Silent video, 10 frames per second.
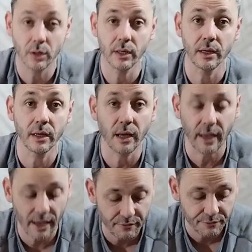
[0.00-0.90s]
will
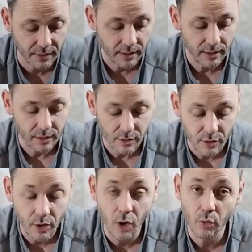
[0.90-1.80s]
have
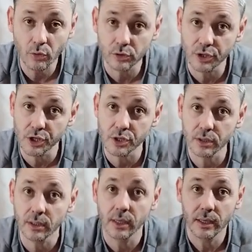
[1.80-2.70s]
no
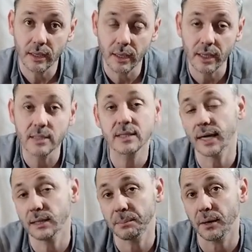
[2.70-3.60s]
nutrition
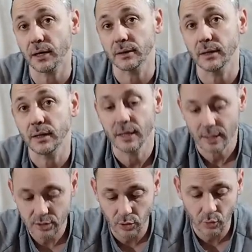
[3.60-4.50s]
inside the pot.
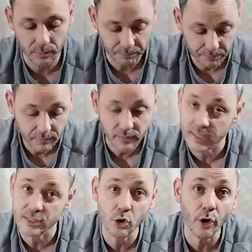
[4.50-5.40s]
So
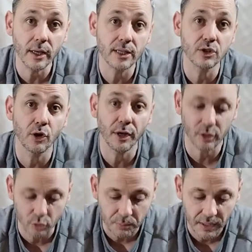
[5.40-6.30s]
the soil is
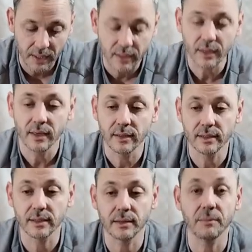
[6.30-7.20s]
going to be
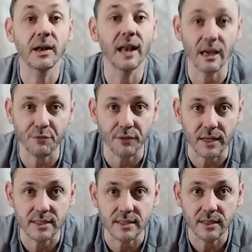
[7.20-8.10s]

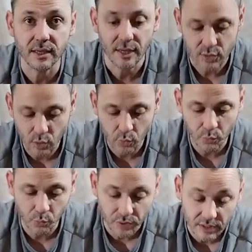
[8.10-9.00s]
lifeless.
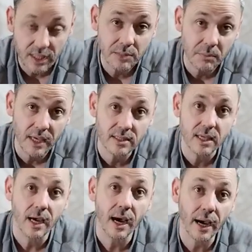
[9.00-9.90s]
So with this
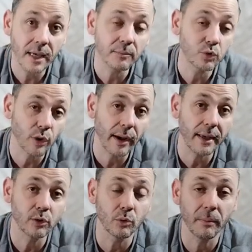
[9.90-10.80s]
mix, I am
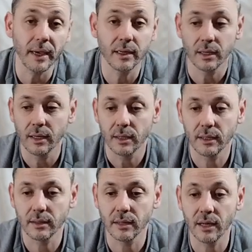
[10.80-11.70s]
trying to make
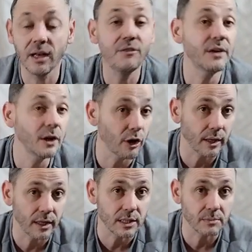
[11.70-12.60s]
a living
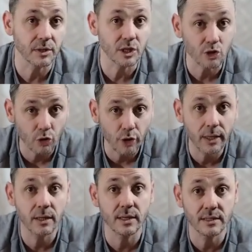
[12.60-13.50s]
organism. The
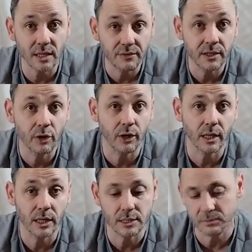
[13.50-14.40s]
soil is a living
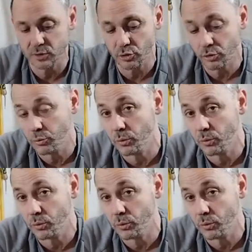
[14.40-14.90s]
organism. So